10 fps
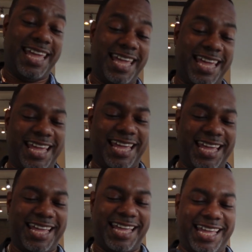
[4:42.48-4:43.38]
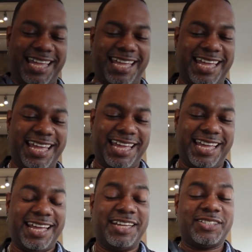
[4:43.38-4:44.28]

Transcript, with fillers: Okay, so tell, tell them what it is.